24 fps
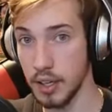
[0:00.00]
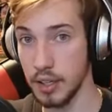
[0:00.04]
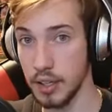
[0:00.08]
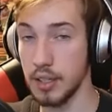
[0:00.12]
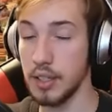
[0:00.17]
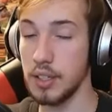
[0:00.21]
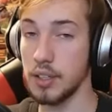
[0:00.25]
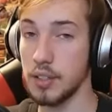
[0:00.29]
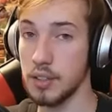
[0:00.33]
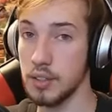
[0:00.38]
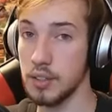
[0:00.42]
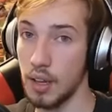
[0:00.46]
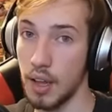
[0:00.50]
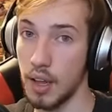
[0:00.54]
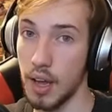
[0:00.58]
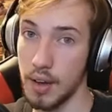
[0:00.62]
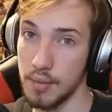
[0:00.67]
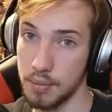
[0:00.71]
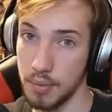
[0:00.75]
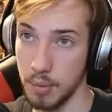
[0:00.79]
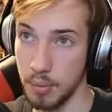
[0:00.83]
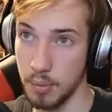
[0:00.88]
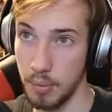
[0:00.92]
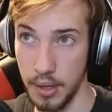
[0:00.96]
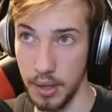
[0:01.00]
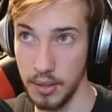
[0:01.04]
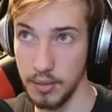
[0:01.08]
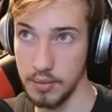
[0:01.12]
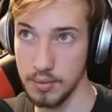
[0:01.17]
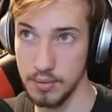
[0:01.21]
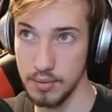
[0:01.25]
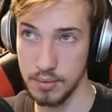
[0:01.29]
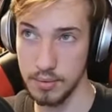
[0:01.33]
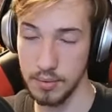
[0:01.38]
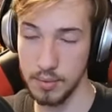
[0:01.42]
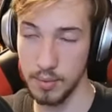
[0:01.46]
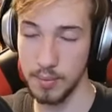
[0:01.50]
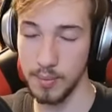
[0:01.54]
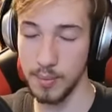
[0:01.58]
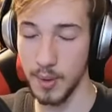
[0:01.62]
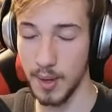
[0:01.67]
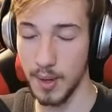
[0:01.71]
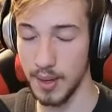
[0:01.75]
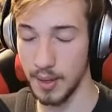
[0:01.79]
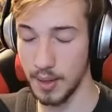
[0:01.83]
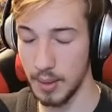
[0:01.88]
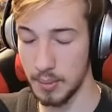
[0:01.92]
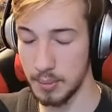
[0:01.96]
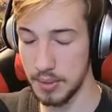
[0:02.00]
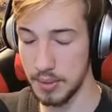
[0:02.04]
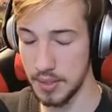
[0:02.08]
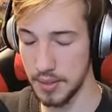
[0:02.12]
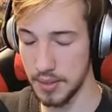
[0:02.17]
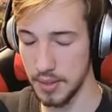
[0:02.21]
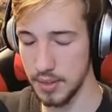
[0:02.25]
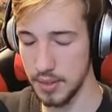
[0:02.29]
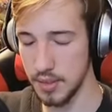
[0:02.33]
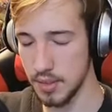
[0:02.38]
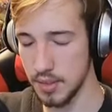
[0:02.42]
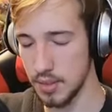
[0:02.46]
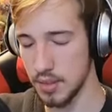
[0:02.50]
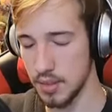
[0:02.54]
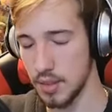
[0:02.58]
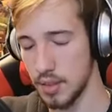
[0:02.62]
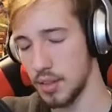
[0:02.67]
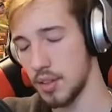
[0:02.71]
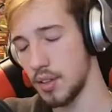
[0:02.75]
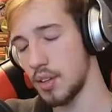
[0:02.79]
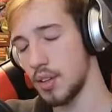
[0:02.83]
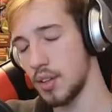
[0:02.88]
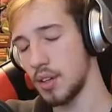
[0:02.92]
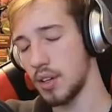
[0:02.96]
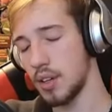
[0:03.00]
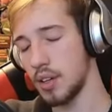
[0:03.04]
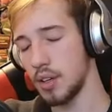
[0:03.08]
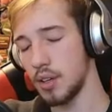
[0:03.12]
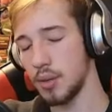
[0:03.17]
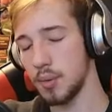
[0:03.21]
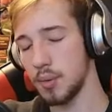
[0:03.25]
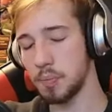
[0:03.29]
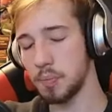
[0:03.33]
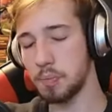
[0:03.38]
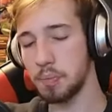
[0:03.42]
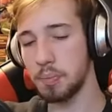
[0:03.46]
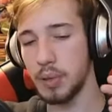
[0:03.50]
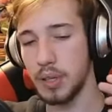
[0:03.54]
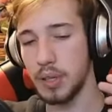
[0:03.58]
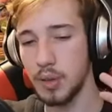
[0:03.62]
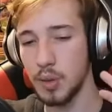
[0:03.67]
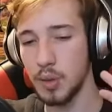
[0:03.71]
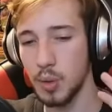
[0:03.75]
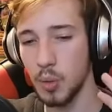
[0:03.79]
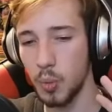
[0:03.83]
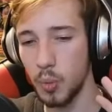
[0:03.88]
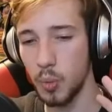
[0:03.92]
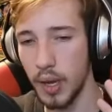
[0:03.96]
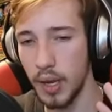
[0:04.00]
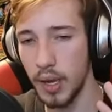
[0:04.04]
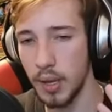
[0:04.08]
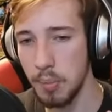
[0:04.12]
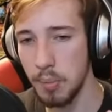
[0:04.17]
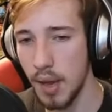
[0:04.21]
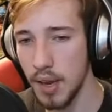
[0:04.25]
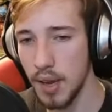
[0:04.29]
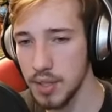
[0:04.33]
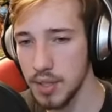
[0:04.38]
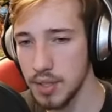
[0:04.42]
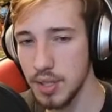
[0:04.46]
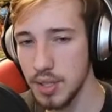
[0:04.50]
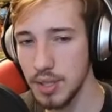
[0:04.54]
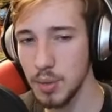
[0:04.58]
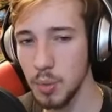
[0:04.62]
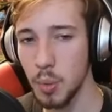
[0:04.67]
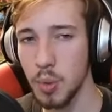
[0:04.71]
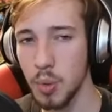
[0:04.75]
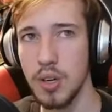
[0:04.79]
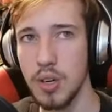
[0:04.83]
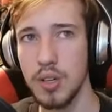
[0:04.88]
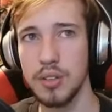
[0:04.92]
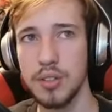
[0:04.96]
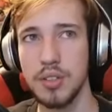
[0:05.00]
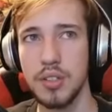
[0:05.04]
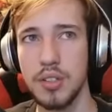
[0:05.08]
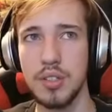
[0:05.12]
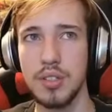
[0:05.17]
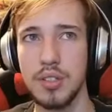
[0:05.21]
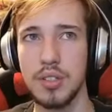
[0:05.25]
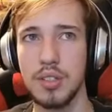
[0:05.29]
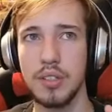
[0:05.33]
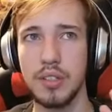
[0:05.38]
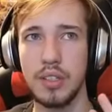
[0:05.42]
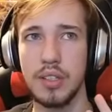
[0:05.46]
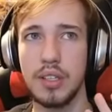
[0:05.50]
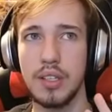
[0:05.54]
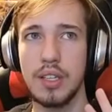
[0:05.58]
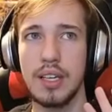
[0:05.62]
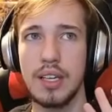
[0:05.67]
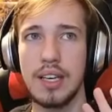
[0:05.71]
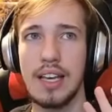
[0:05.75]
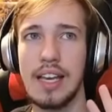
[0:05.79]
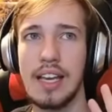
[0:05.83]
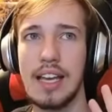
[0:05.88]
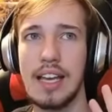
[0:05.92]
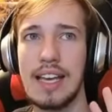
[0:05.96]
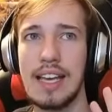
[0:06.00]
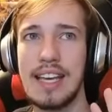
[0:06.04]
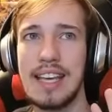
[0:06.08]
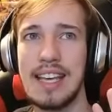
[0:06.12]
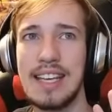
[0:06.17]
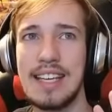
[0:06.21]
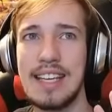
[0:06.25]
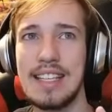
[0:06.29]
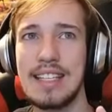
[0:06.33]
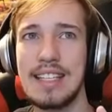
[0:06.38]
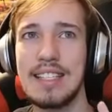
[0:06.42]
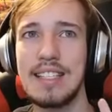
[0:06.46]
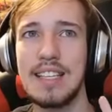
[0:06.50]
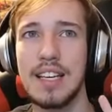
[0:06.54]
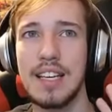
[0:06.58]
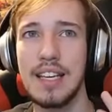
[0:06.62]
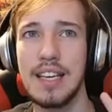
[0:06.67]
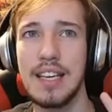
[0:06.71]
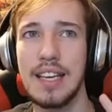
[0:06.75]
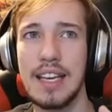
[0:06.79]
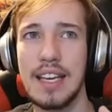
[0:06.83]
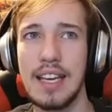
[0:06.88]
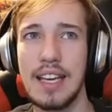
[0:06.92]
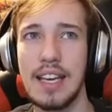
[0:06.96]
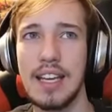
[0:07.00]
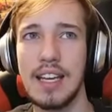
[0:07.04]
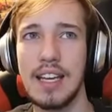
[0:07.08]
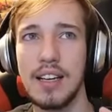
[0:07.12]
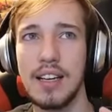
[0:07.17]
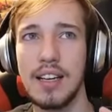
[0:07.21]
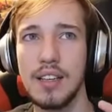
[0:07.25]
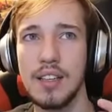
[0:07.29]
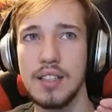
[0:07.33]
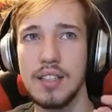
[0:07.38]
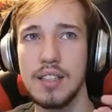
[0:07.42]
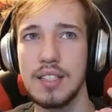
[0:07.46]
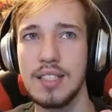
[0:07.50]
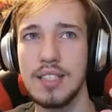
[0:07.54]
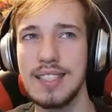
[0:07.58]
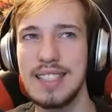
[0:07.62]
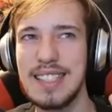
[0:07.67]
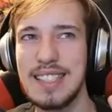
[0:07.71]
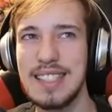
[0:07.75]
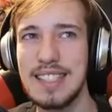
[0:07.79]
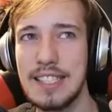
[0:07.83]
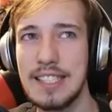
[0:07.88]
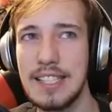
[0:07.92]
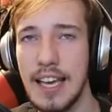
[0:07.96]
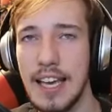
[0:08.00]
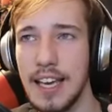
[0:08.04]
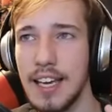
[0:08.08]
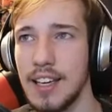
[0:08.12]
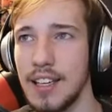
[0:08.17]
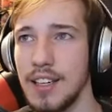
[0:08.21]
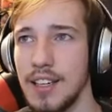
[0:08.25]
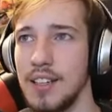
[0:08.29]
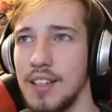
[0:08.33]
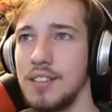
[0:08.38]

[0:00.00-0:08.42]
hear a lot from me when it comes to this. But the way medicine works is insane.